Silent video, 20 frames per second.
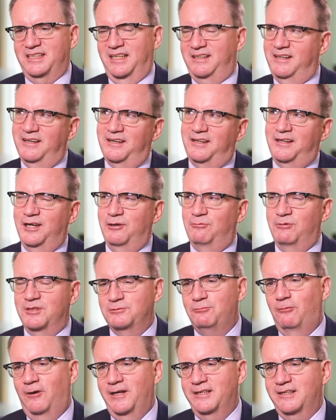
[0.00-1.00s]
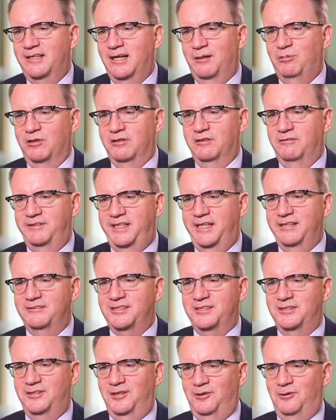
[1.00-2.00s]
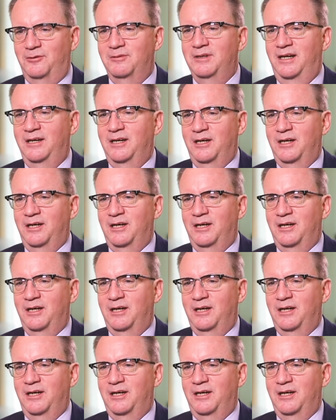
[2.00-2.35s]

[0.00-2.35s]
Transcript: I think there was one a couple of years ago